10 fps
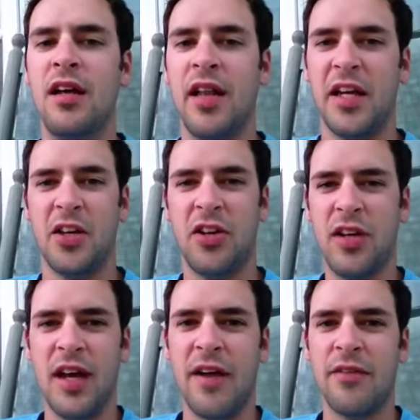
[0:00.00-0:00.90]
a
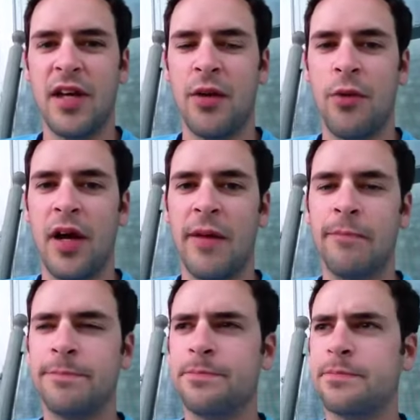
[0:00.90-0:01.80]
cookout in a way,
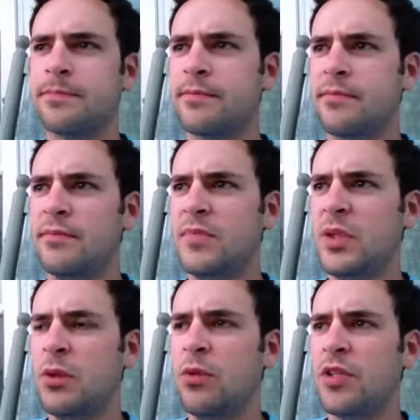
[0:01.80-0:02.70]

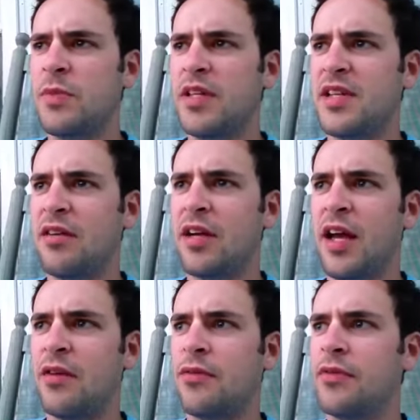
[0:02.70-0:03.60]
which may sound
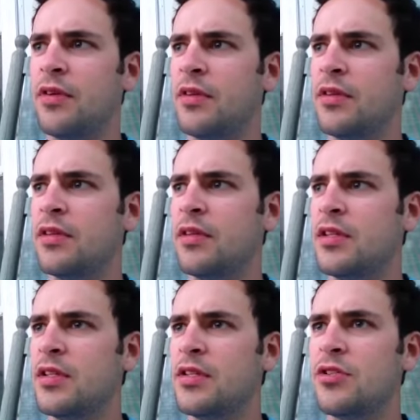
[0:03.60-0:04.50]
kind of
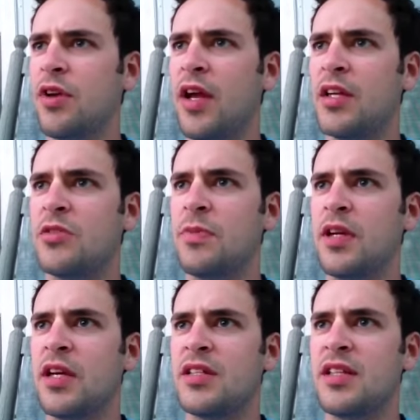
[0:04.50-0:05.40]
strange
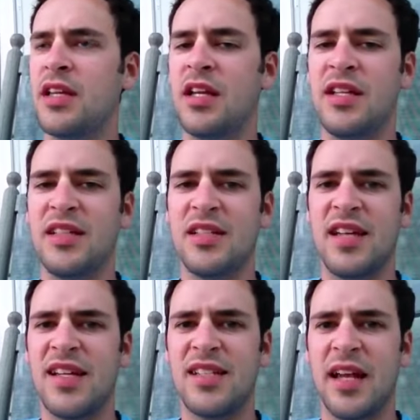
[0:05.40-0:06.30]
because it doesn't
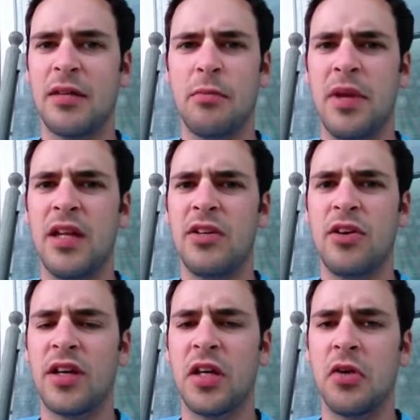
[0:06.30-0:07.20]
taste like meat
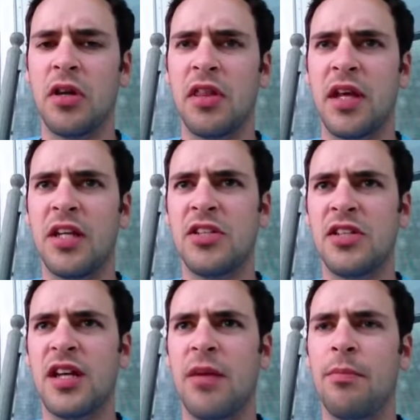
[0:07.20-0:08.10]
cooking or anything. It's
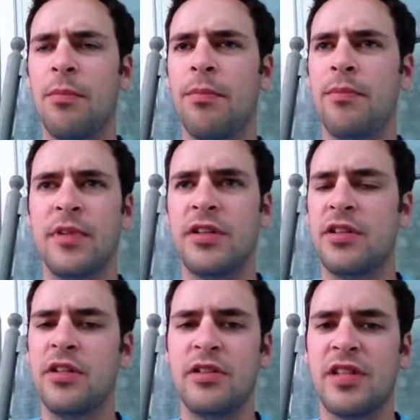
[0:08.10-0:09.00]
just
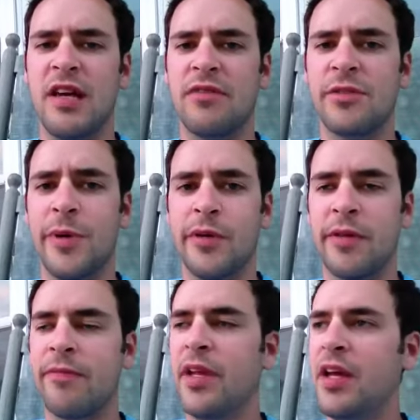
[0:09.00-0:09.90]
you just have to smoke it.
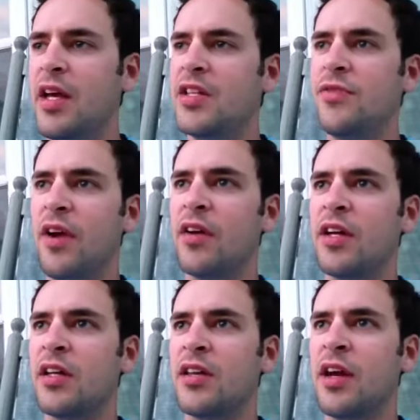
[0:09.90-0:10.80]
It's very
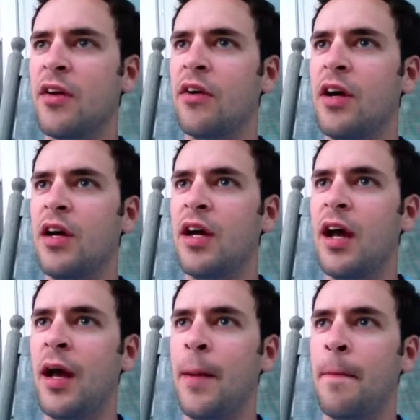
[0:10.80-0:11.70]
good though,
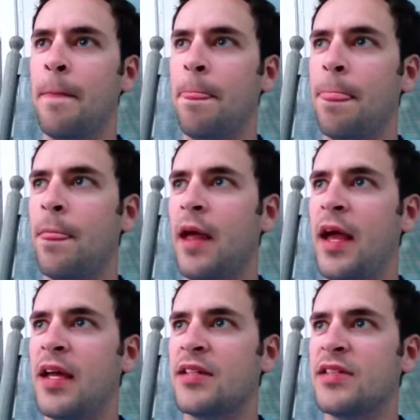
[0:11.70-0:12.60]
and
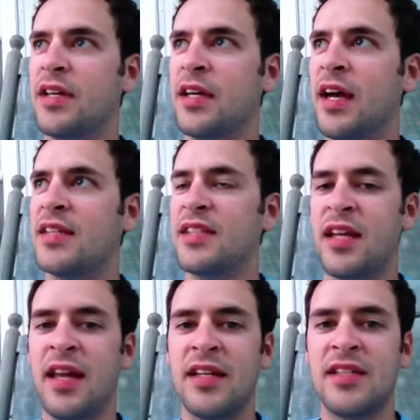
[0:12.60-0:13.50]
I say
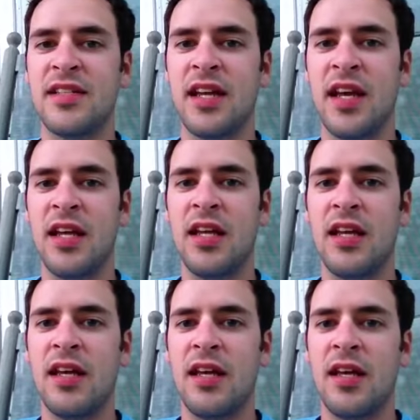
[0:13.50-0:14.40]
that to say
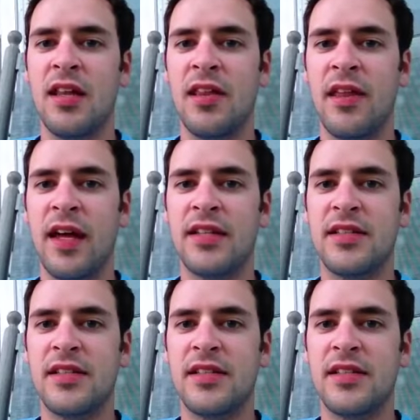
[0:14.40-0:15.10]
that